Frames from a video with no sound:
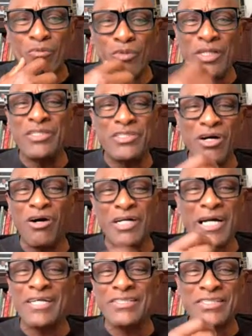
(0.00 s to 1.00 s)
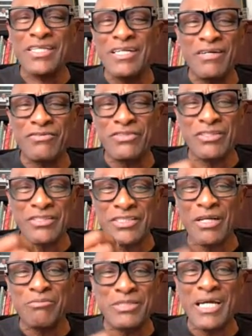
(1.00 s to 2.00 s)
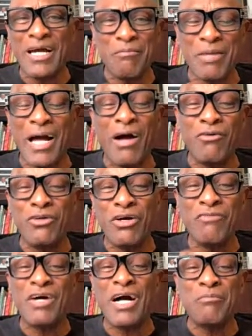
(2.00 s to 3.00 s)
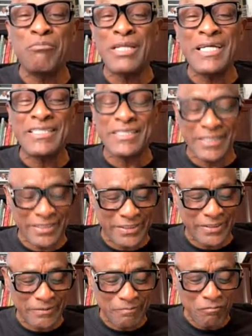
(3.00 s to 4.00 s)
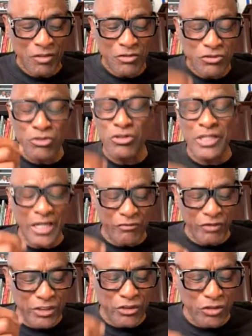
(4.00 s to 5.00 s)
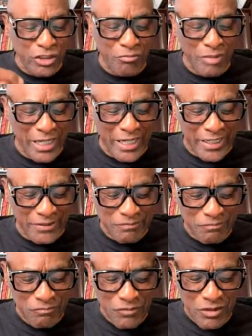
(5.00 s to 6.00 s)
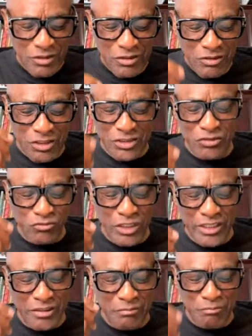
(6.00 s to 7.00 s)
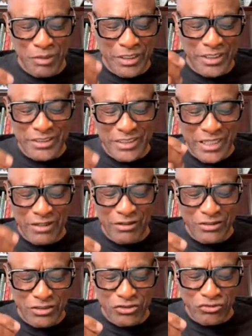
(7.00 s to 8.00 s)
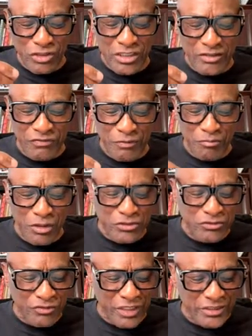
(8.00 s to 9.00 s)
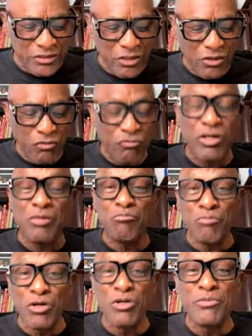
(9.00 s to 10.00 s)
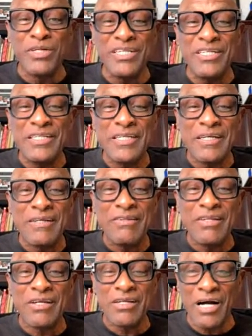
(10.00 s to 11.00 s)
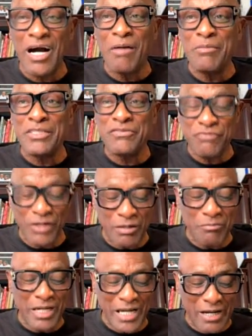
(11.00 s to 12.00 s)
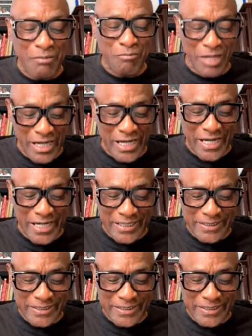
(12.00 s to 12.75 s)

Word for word: we talk ourselves sometime out of our blessing. Mm. So you got to renew your mind. This is one of the biggest areas of struggle for most of us removing the garbage from our minds.